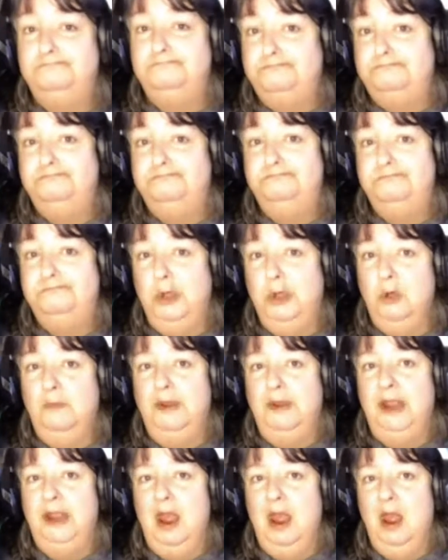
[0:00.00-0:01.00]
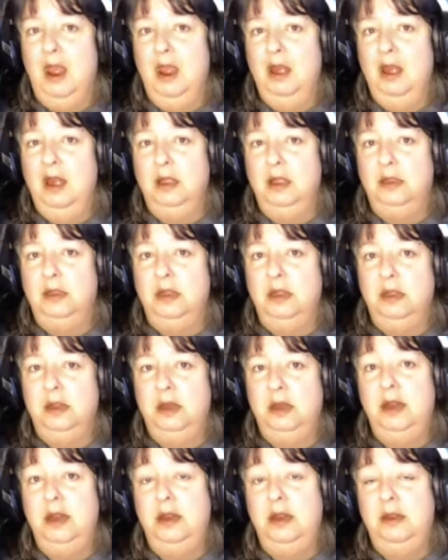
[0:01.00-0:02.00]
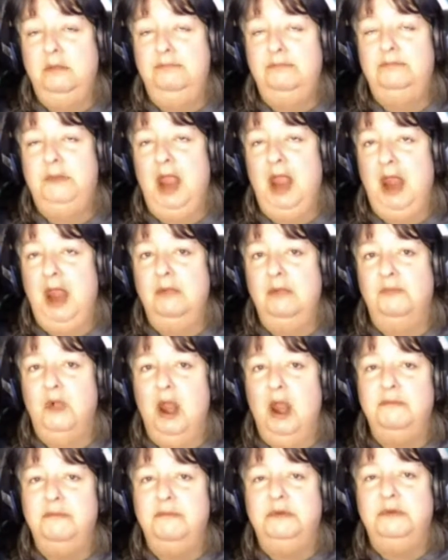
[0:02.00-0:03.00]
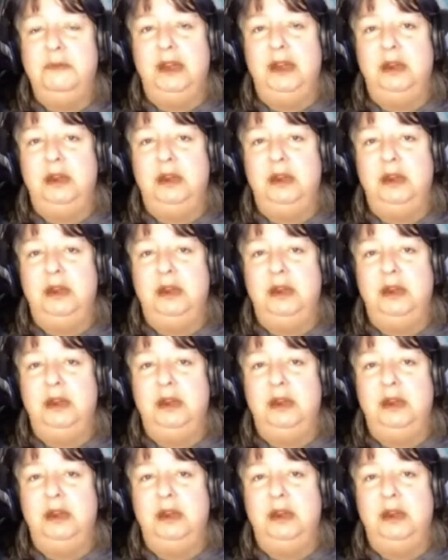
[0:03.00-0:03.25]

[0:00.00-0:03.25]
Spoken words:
boom, he got hired, and he kind of bribed me.